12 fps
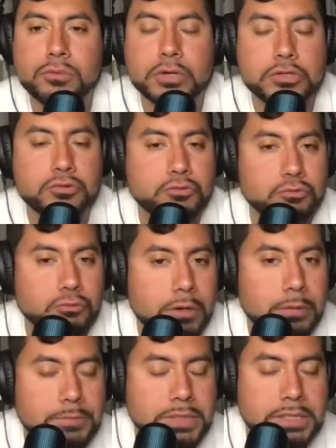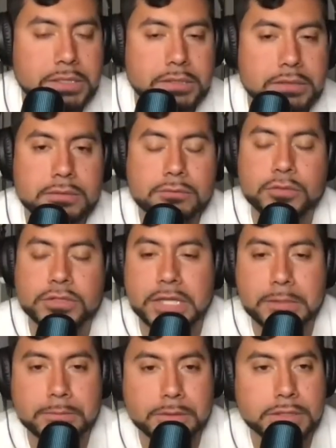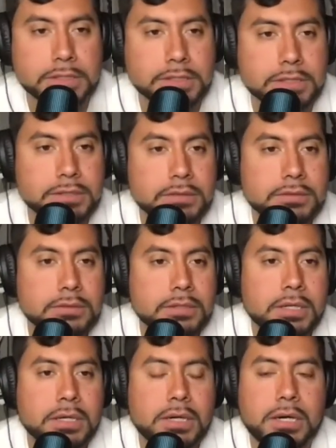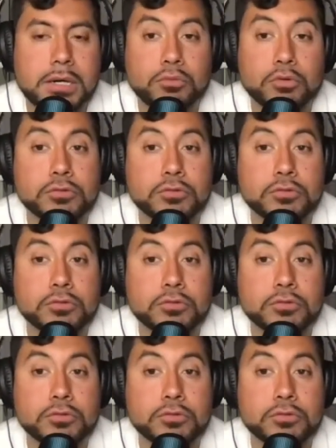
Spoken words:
you grew up in, what neighborhood, where you